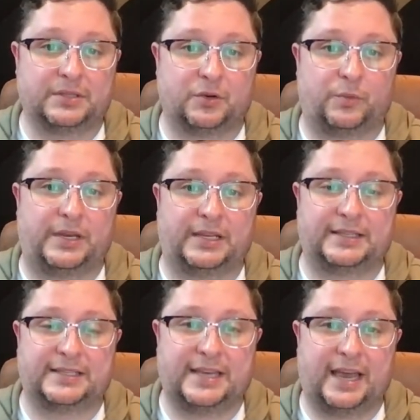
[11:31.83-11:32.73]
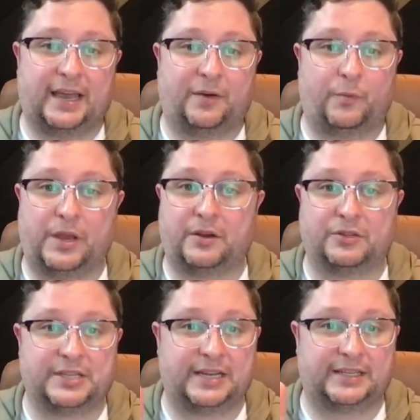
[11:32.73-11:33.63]
So we can say, we
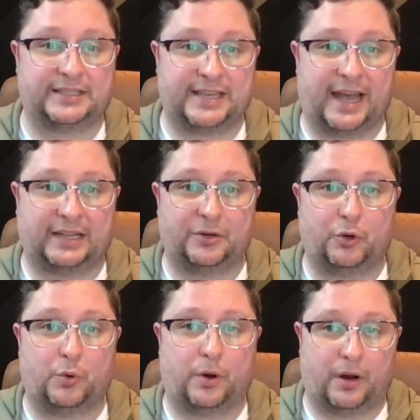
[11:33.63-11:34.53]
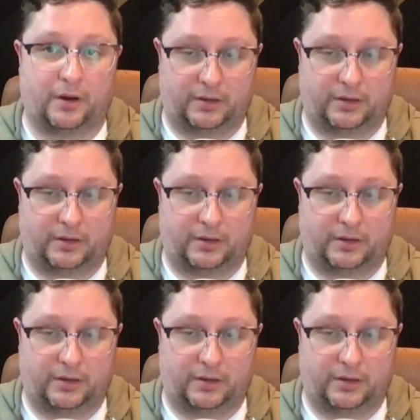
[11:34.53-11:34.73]
understand exactly who you are.